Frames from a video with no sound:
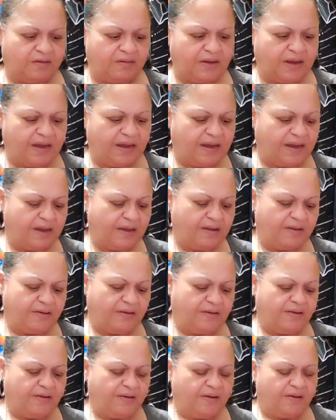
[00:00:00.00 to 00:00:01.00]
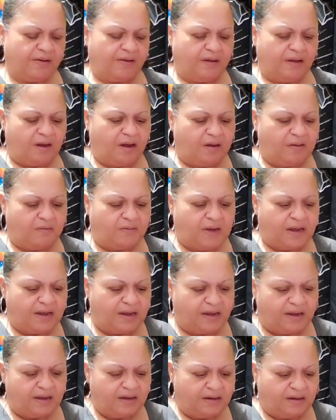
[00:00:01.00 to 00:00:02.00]
okay?
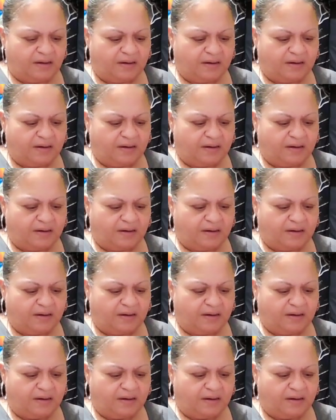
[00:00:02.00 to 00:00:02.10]
Alright.